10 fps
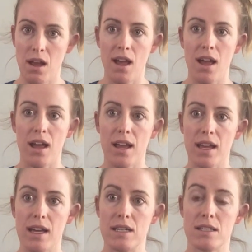
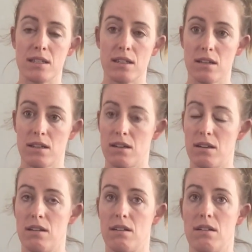And
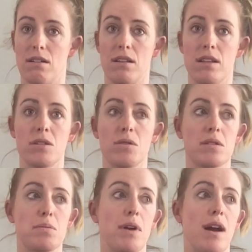
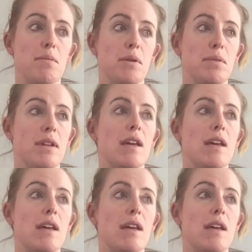it